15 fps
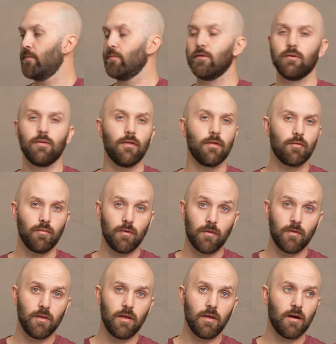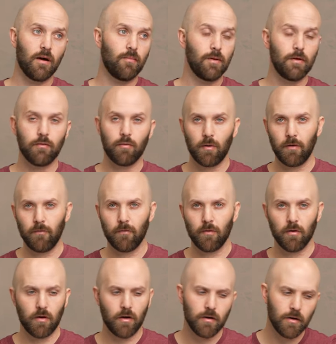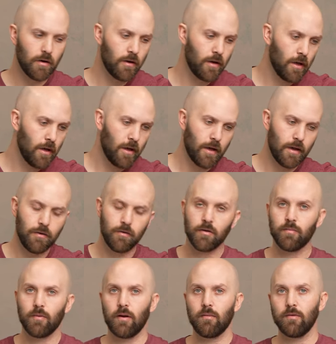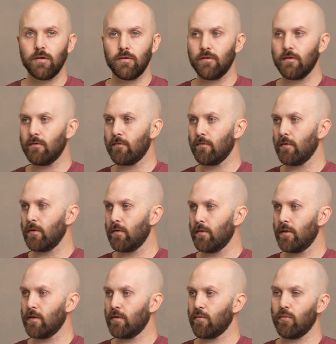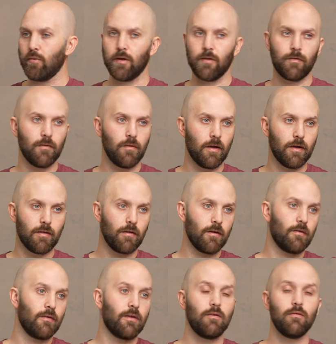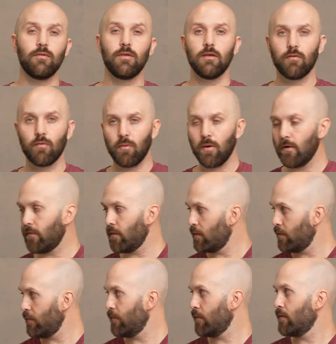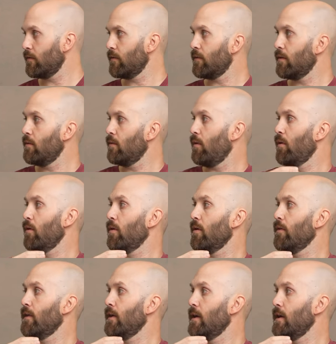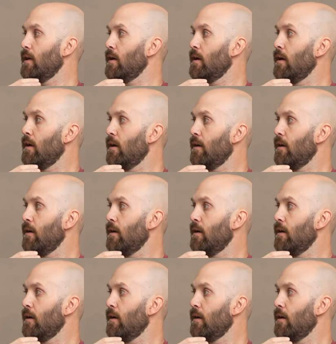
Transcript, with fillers: I'm doing this with the P2400, and you could probably achieve this with lights like the QT1200 version 2 or the...